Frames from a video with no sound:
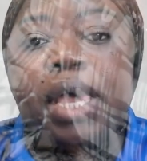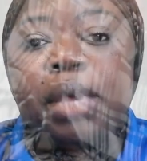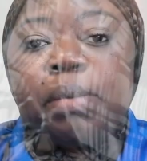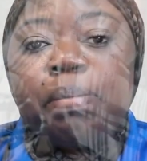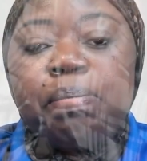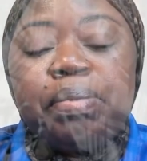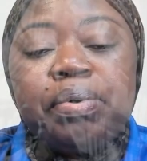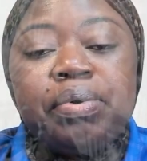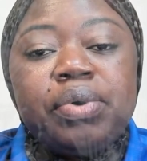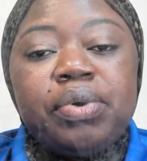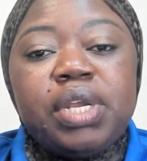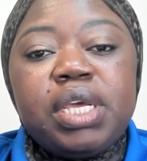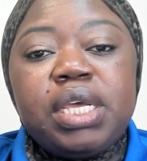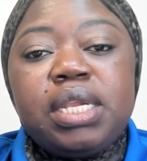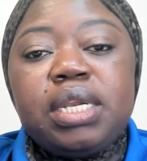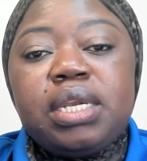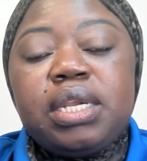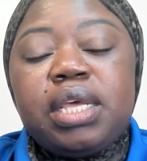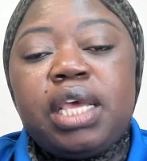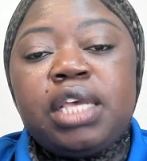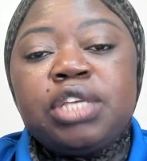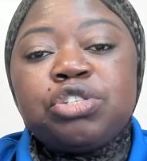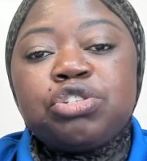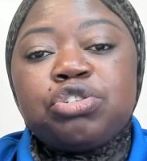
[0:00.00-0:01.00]

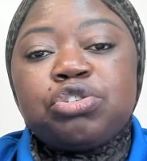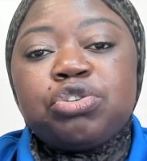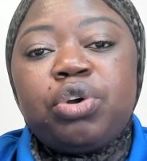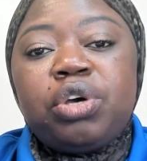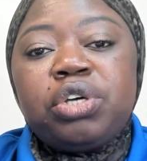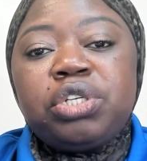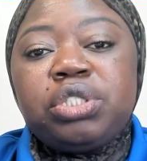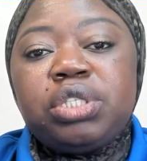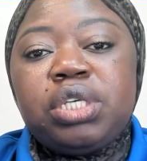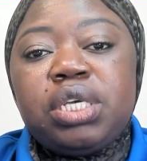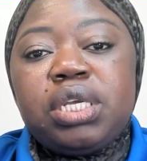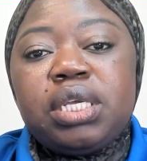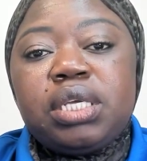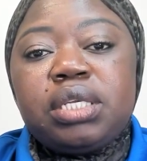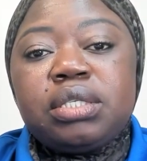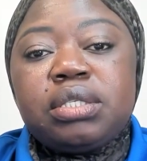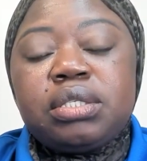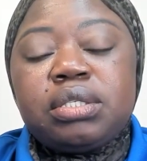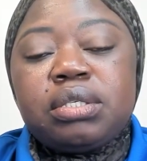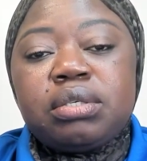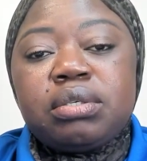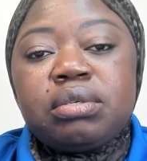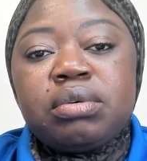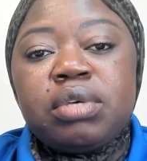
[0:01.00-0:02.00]
putting instruction
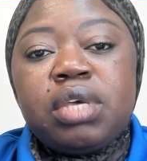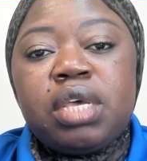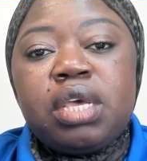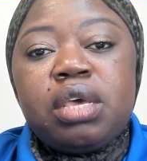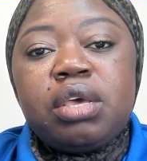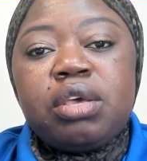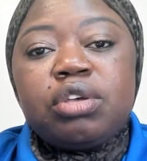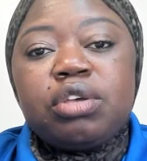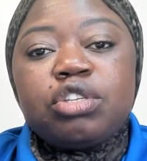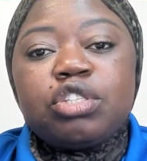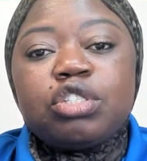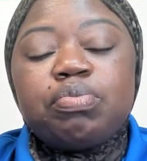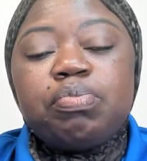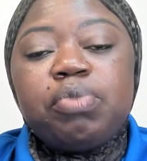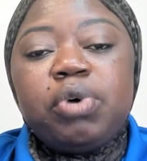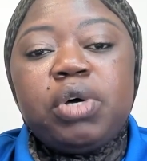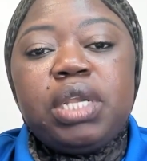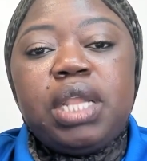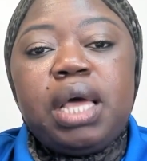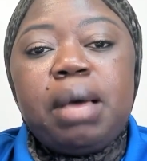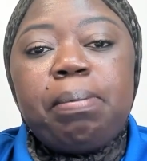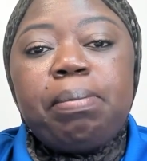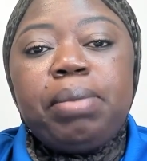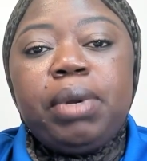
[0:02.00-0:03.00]
into
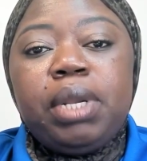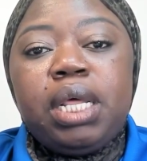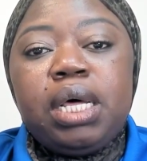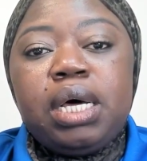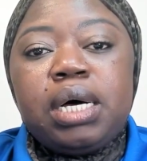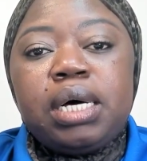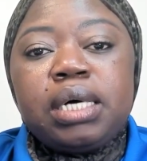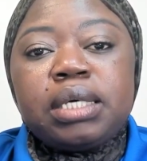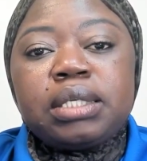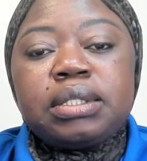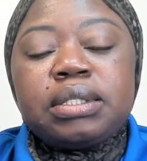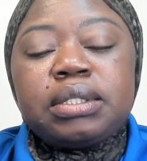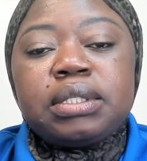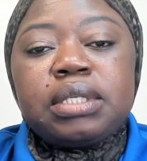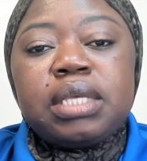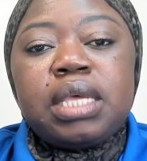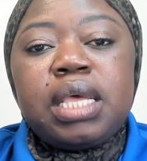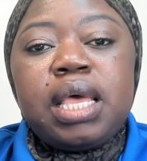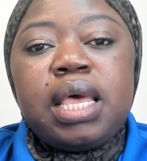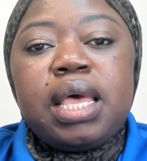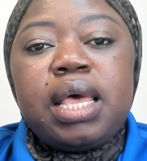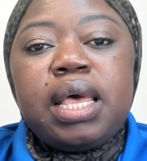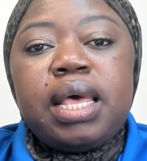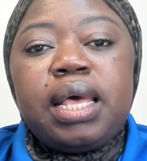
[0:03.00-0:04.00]
smaller blocks,
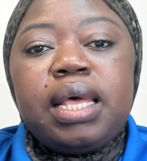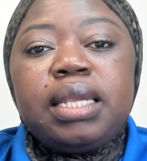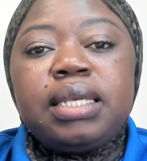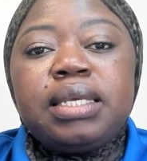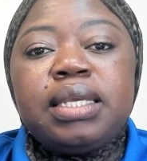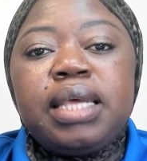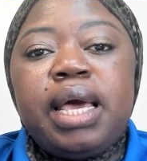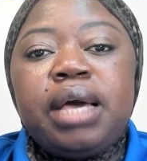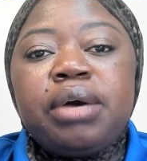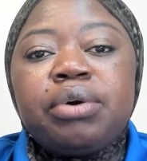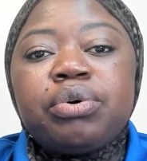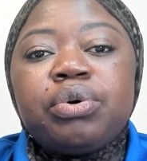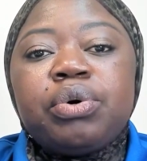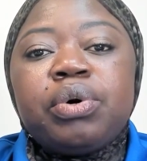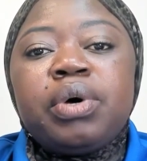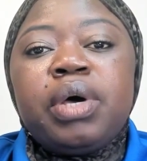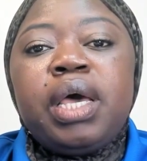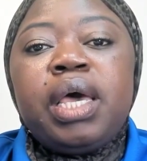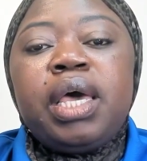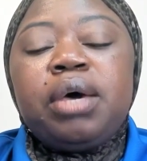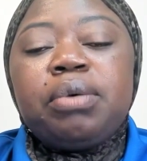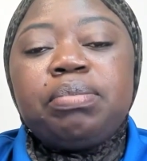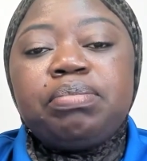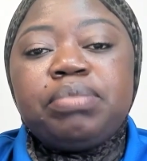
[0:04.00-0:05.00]
that could
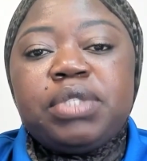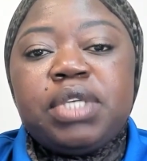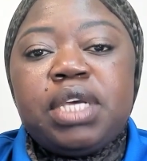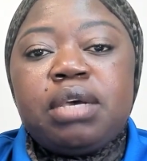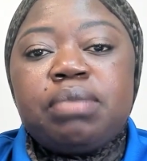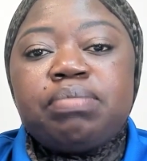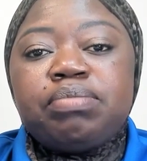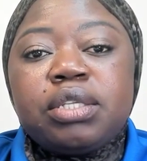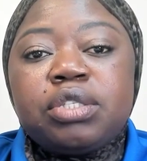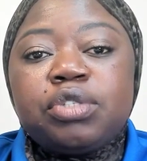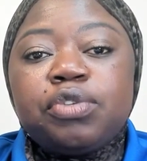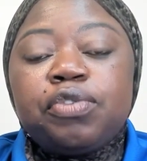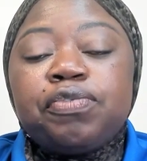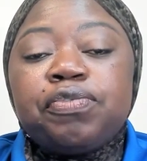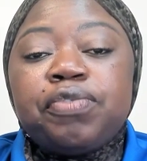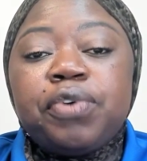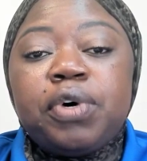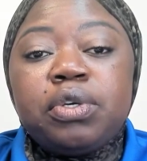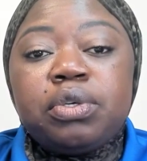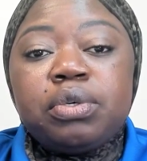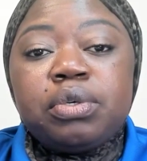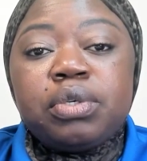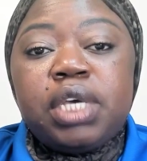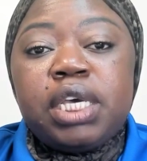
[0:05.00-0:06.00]
help them to
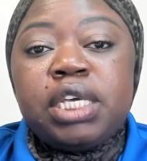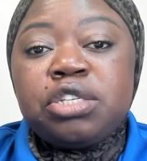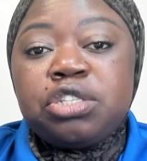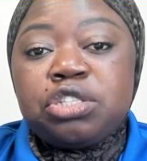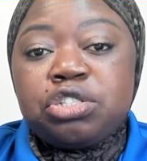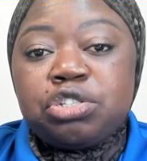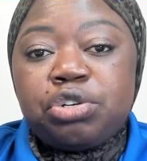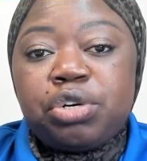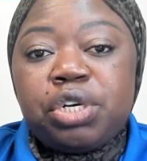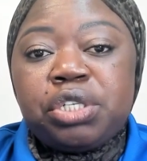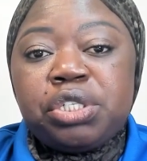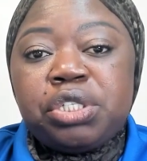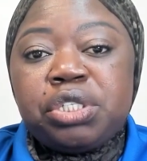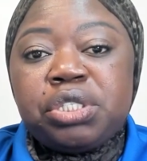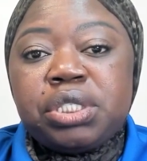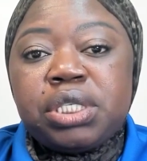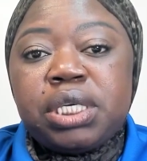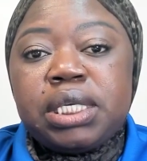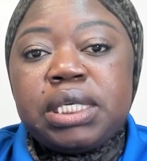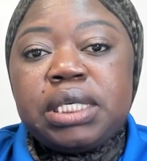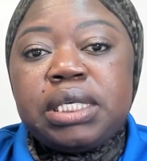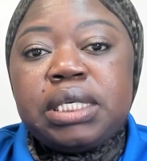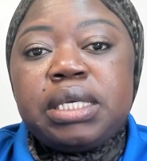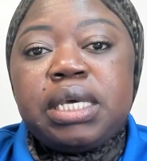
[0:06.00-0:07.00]
follow
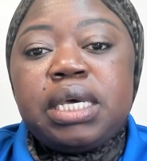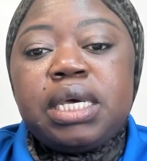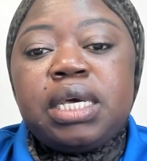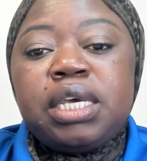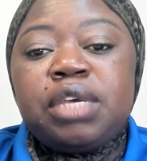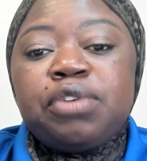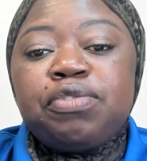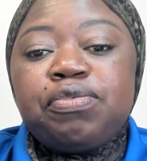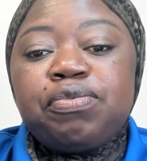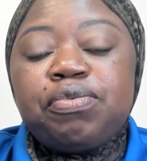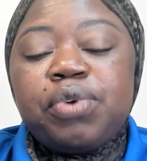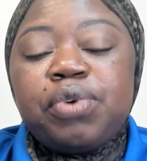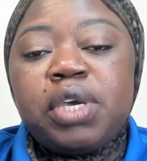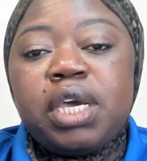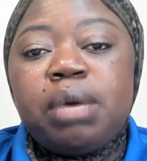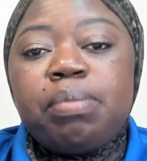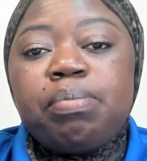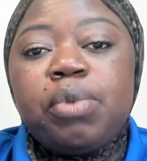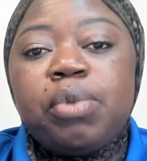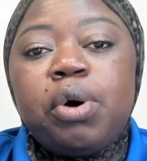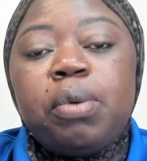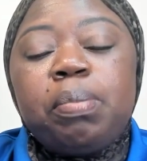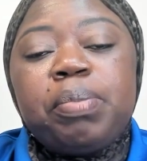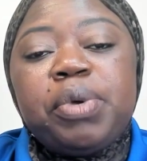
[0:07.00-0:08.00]
instruction if we are
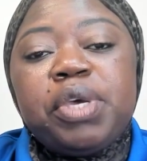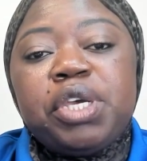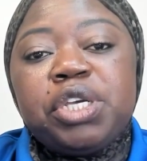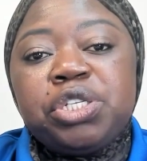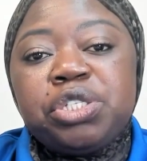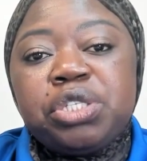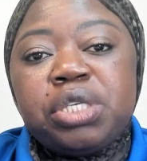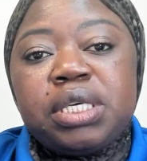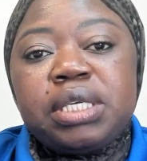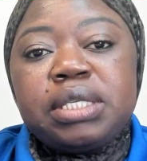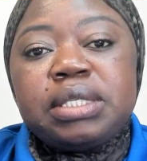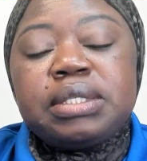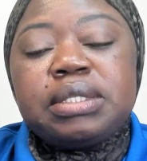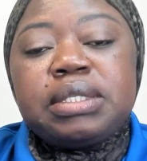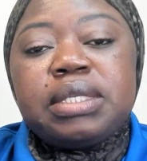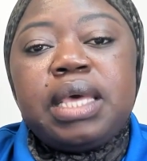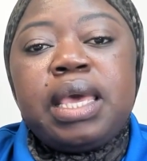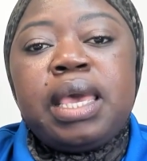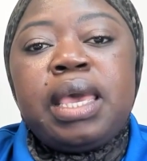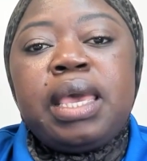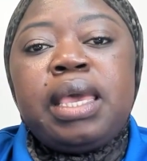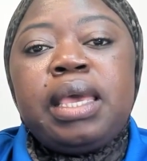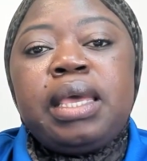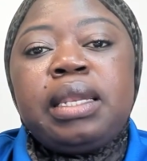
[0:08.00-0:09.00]
more patient
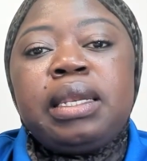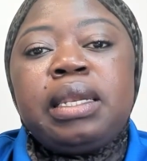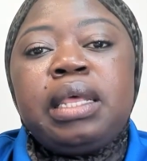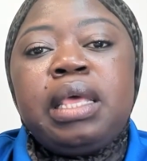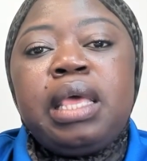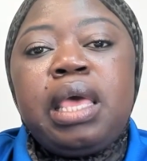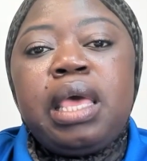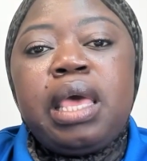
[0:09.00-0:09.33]
and